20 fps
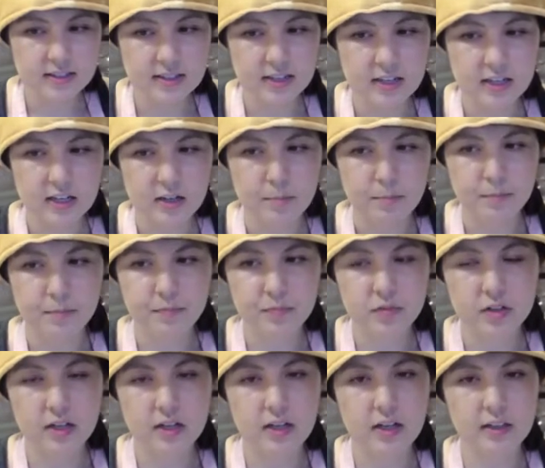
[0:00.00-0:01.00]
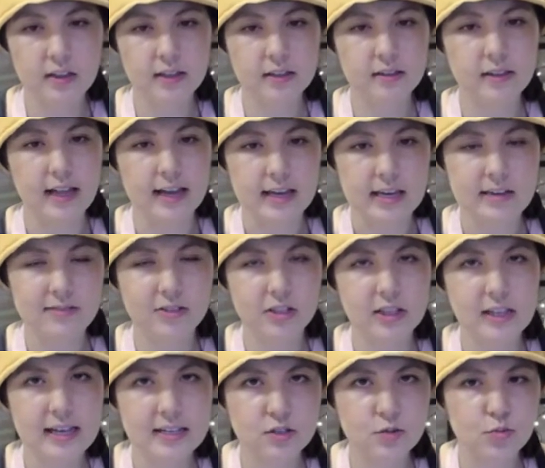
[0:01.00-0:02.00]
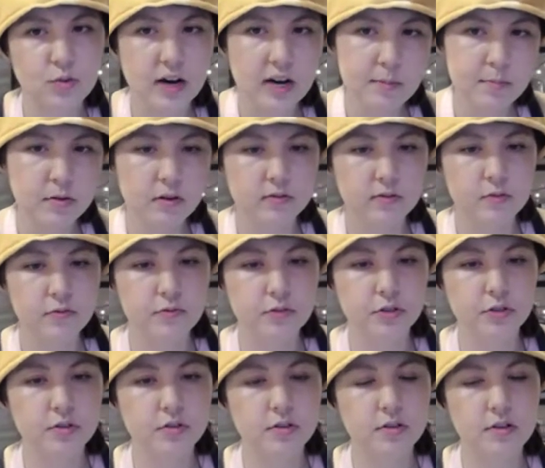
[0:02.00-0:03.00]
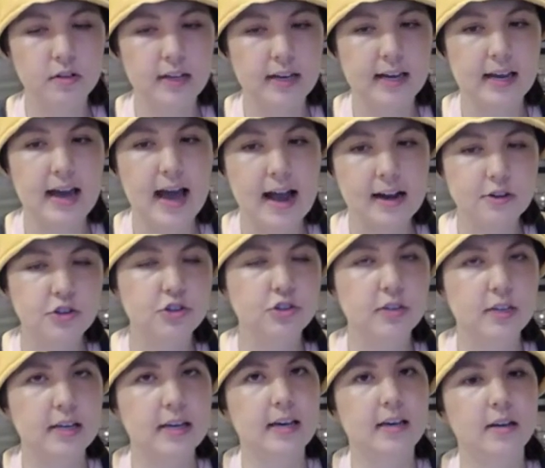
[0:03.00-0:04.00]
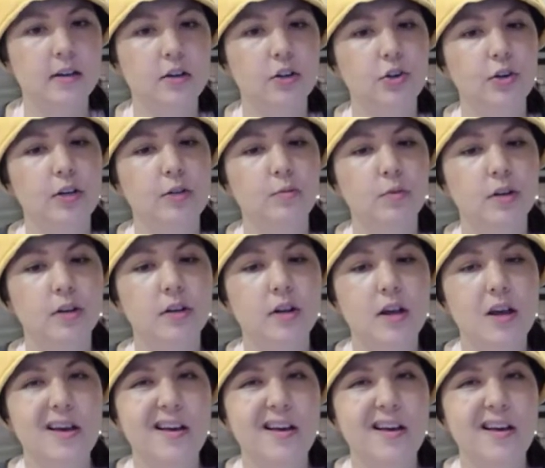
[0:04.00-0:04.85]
a like even less ripe of a fruit, like actually get a green one.